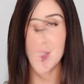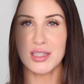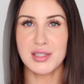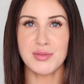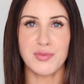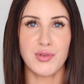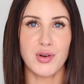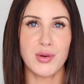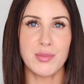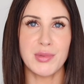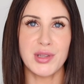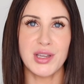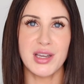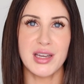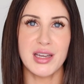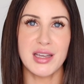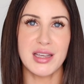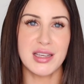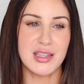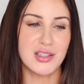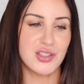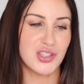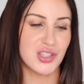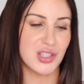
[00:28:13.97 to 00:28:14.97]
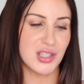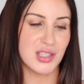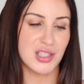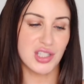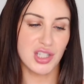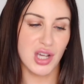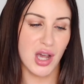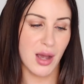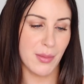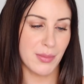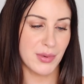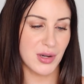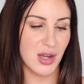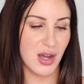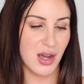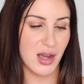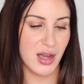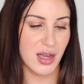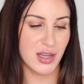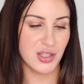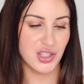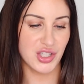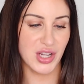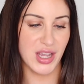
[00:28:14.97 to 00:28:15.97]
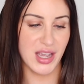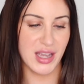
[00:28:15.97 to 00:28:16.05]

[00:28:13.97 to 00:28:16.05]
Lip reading: This formula is just top notch